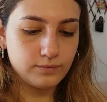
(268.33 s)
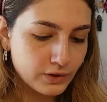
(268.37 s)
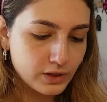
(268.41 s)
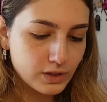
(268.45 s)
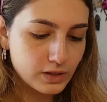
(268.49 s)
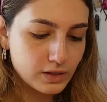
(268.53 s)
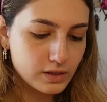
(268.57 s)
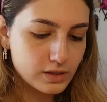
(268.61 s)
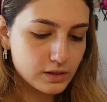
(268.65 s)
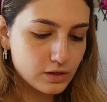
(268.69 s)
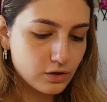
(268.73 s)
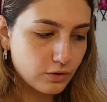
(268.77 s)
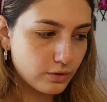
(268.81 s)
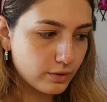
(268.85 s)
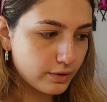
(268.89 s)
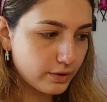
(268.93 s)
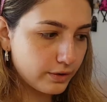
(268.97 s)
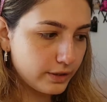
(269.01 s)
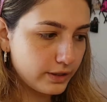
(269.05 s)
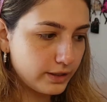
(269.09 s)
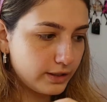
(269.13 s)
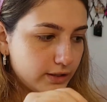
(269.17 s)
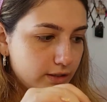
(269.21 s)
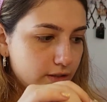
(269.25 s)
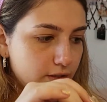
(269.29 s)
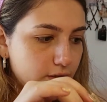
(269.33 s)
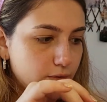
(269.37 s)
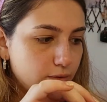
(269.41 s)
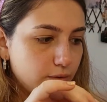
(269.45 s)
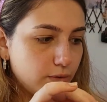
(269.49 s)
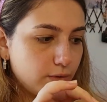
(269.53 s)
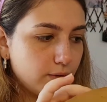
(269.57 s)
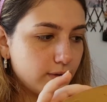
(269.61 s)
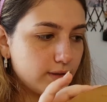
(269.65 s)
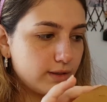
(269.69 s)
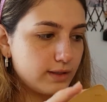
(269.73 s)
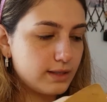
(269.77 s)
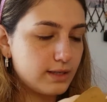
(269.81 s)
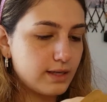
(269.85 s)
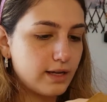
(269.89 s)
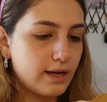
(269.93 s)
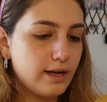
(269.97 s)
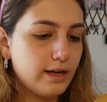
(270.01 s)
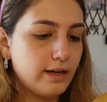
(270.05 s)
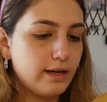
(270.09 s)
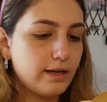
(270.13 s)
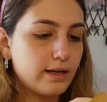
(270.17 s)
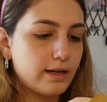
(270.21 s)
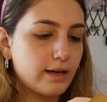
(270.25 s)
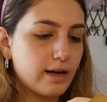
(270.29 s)
So I'm going to
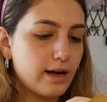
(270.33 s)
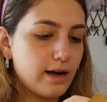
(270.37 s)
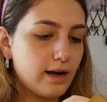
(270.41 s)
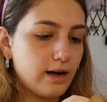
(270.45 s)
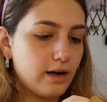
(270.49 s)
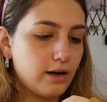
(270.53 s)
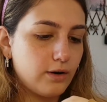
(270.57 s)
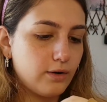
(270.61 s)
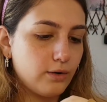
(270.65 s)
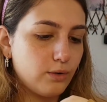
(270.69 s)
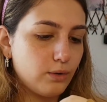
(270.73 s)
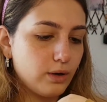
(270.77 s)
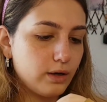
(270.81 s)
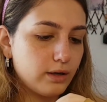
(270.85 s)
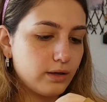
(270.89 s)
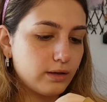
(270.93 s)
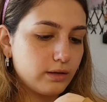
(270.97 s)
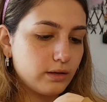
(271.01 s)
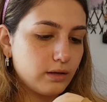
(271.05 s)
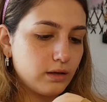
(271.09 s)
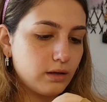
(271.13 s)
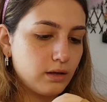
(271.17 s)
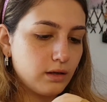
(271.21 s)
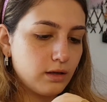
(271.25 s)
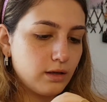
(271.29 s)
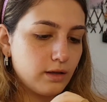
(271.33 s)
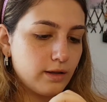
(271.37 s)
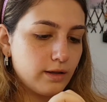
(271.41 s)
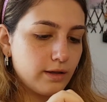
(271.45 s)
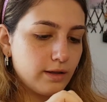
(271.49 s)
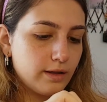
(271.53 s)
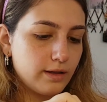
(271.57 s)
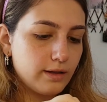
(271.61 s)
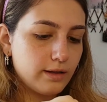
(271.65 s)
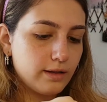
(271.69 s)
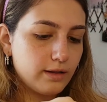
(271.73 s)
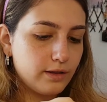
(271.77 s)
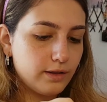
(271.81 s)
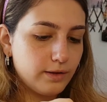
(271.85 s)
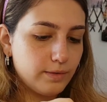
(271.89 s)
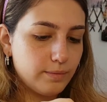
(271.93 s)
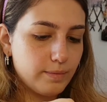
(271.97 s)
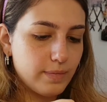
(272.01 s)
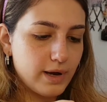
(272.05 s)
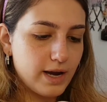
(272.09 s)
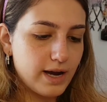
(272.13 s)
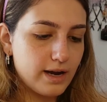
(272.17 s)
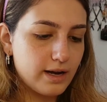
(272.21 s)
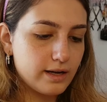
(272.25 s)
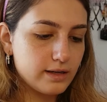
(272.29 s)
take out the
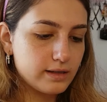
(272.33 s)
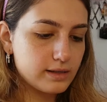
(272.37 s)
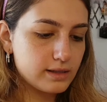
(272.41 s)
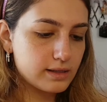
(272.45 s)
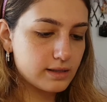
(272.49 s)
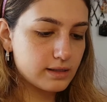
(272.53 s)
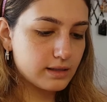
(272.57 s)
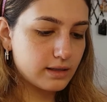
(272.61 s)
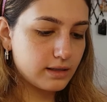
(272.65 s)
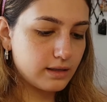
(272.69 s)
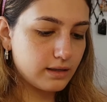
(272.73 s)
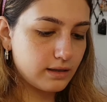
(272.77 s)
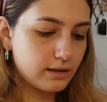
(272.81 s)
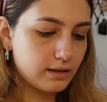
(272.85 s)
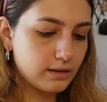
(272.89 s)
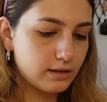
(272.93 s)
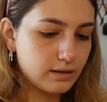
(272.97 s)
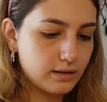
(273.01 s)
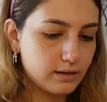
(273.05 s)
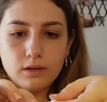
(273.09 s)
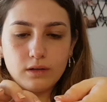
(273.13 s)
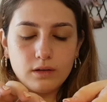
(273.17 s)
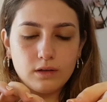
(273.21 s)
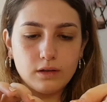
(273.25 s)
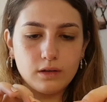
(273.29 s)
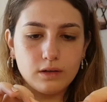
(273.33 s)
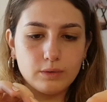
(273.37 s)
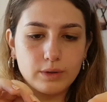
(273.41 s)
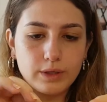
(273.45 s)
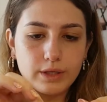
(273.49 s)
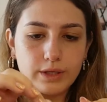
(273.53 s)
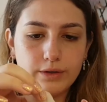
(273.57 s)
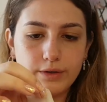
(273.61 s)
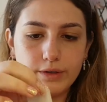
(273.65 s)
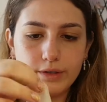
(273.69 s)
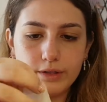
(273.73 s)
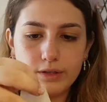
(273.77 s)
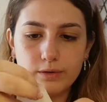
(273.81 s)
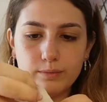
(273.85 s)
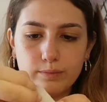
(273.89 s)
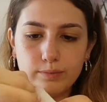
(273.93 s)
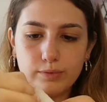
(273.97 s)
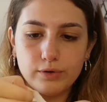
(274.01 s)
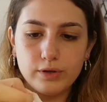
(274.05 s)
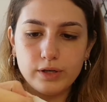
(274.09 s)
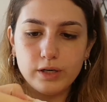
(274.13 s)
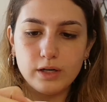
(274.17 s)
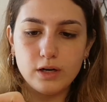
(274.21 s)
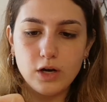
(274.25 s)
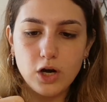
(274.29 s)
mask and we're going to
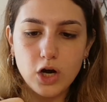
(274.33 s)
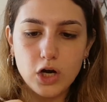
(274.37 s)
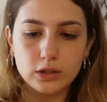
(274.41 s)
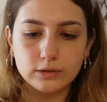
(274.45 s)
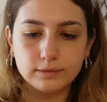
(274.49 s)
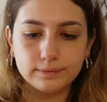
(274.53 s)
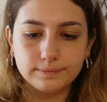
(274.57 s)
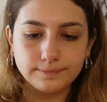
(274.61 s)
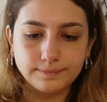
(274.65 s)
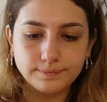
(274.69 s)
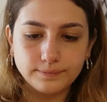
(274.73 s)
put it on.